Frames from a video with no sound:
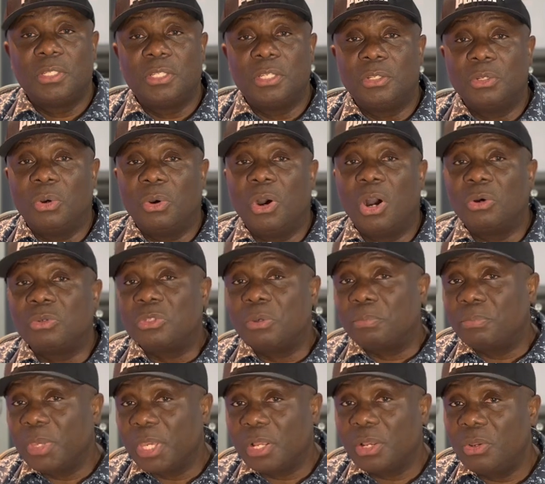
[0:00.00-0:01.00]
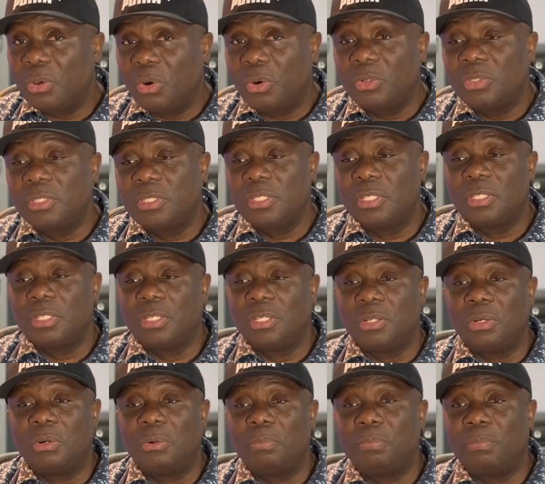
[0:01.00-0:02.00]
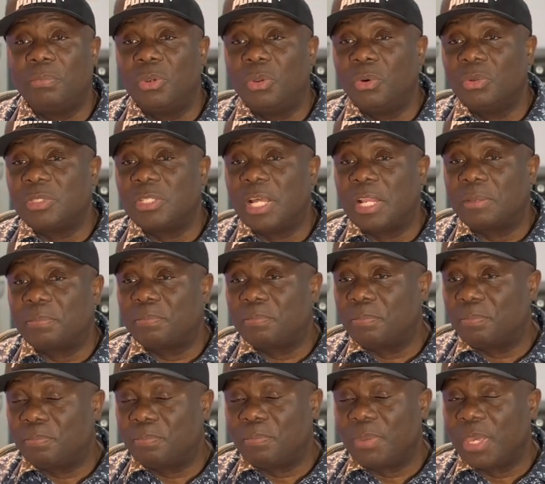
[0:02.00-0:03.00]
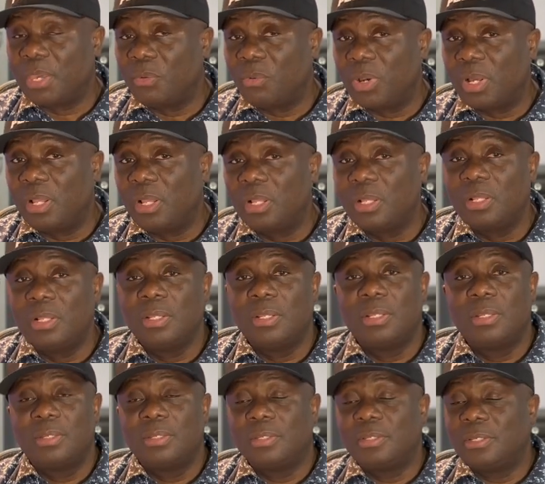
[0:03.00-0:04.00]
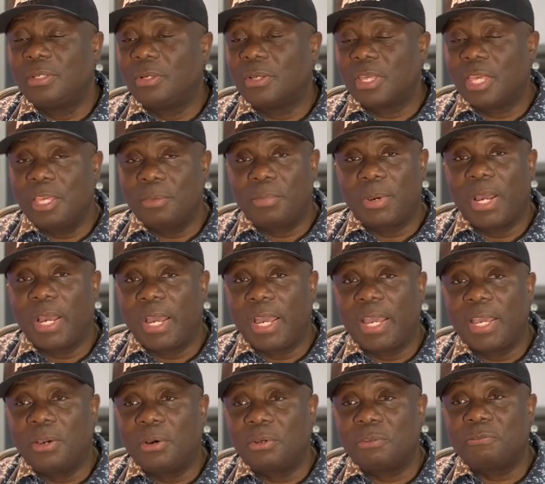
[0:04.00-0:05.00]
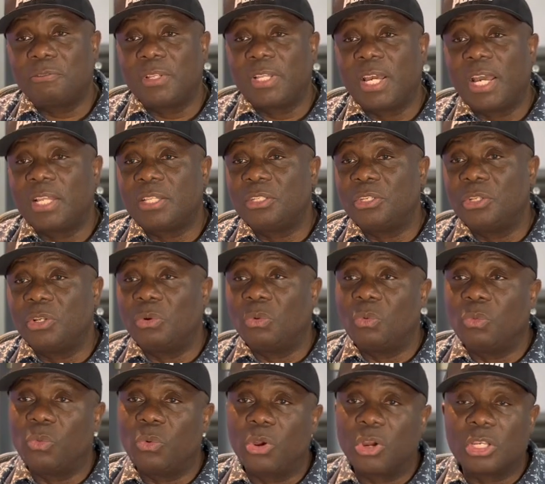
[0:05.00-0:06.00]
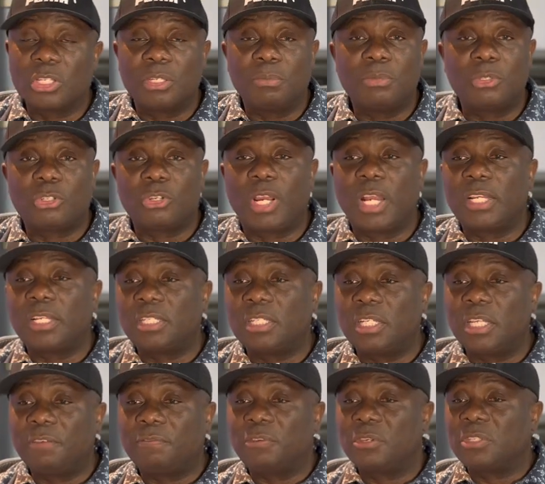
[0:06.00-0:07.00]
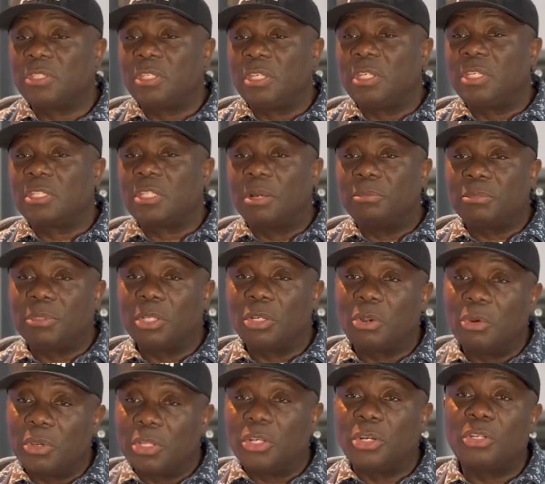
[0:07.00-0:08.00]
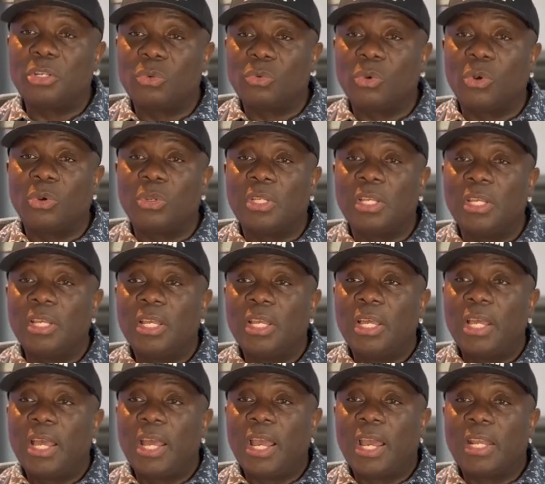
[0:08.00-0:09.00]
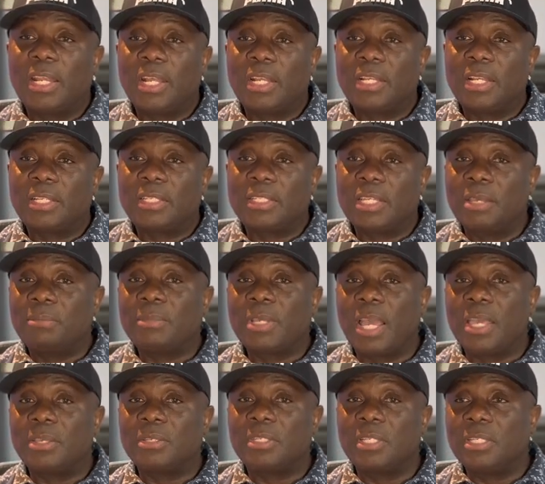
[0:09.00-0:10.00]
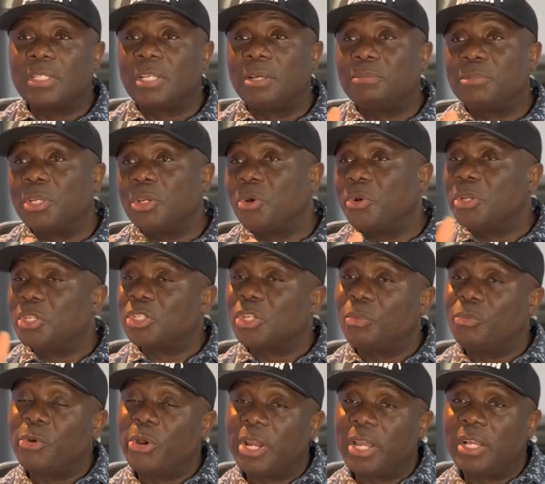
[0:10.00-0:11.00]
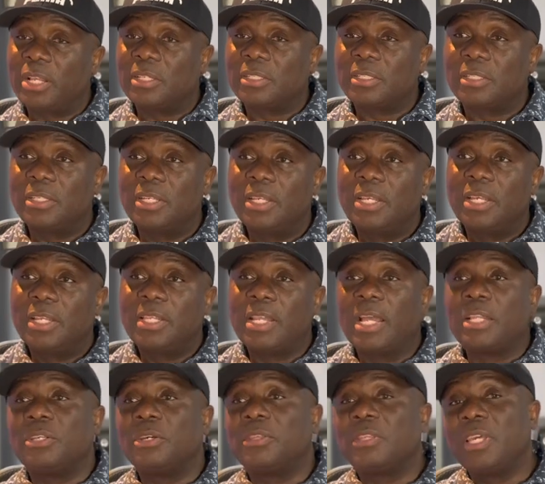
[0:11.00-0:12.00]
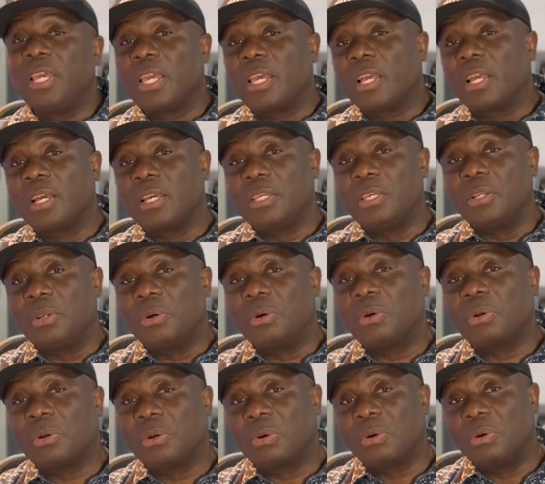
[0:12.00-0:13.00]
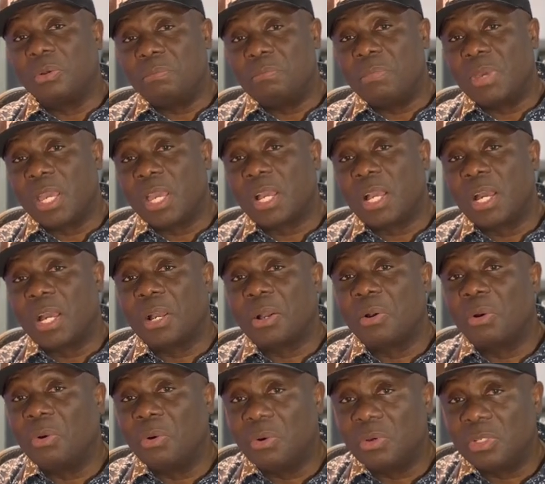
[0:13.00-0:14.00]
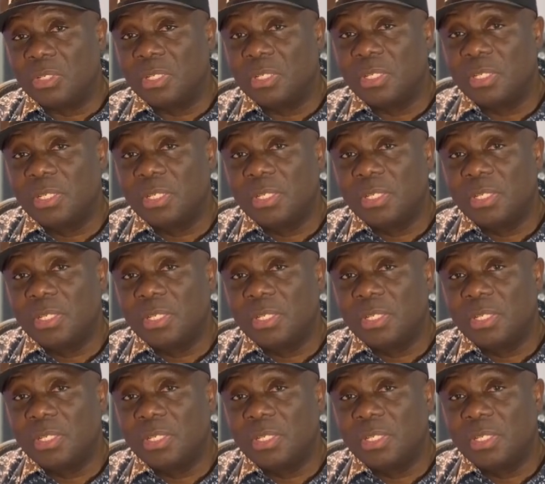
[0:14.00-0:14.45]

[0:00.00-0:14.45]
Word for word: you know how to pick loads, you know, loads that pay well, you know, keep an eye out for that, you know, work some strategy if you see something going on the road and at the same time you see something going somewhere else that you think, you know, could make a good